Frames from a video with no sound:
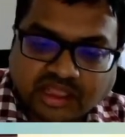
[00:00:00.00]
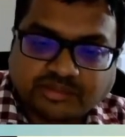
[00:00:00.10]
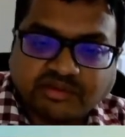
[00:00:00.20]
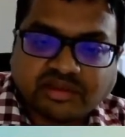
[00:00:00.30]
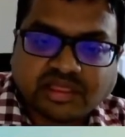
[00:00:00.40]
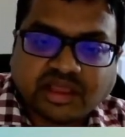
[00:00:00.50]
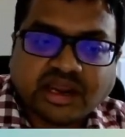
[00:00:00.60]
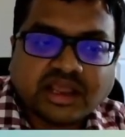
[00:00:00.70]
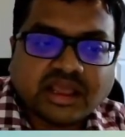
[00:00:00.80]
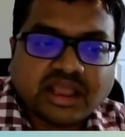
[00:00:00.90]
in the previous
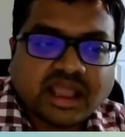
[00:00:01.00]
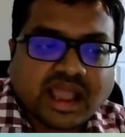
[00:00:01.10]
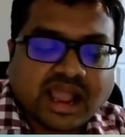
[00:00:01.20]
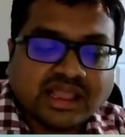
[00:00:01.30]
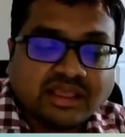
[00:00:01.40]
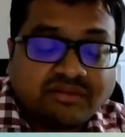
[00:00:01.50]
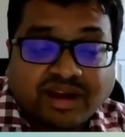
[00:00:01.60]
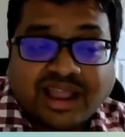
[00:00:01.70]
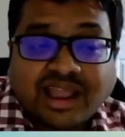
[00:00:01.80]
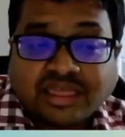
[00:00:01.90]
slide. And the
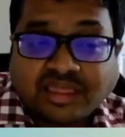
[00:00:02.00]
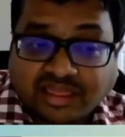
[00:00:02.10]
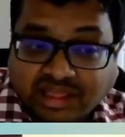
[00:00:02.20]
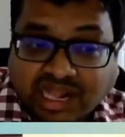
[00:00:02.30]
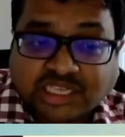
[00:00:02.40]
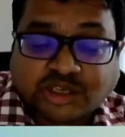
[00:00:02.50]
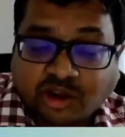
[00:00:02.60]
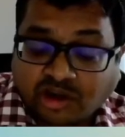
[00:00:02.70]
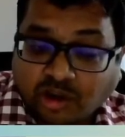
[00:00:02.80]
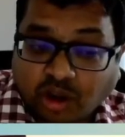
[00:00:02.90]
y-axis is
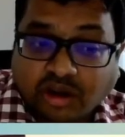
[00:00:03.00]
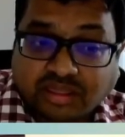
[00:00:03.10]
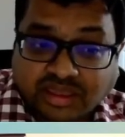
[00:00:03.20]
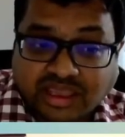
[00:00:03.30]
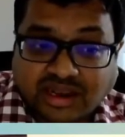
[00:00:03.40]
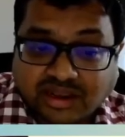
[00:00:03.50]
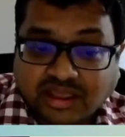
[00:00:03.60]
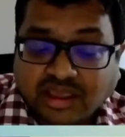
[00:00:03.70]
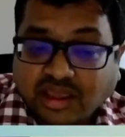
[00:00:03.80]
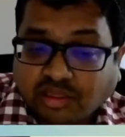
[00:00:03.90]
actually in a log scale.
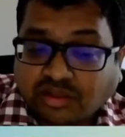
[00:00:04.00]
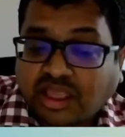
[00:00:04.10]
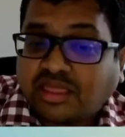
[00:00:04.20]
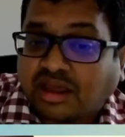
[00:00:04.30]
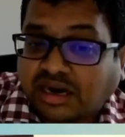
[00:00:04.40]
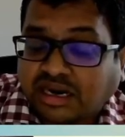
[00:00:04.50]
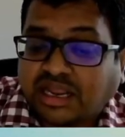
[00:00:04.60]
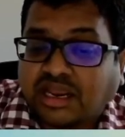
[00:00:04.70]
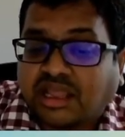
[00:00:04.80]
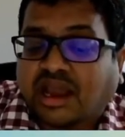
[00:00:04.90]
So these are
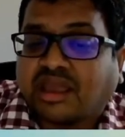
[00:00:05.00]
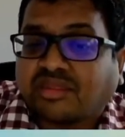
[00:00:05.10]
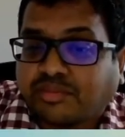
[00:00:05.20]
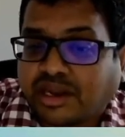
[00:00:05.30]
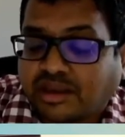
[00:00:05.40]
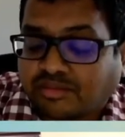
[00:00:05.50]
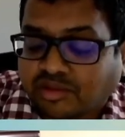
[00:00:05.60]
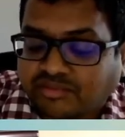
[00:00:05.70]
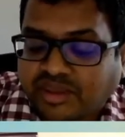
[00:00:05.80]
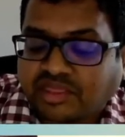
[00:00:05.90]
really high speed
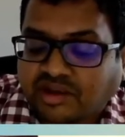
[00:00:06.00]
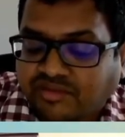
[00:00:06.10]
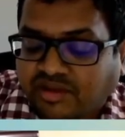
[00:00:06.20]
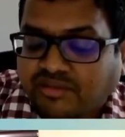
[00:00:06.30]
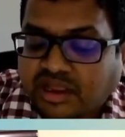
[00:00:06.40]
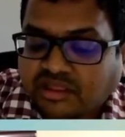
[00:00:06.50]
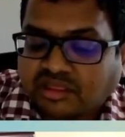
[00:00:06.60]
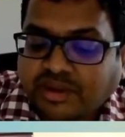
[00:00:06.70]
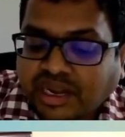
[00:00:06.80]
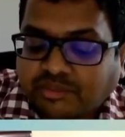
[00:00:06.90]
up. So basically we have
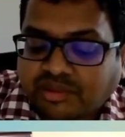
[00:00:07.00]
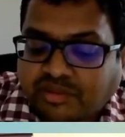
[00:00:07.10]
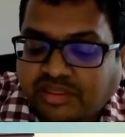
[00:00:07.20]
the speed up is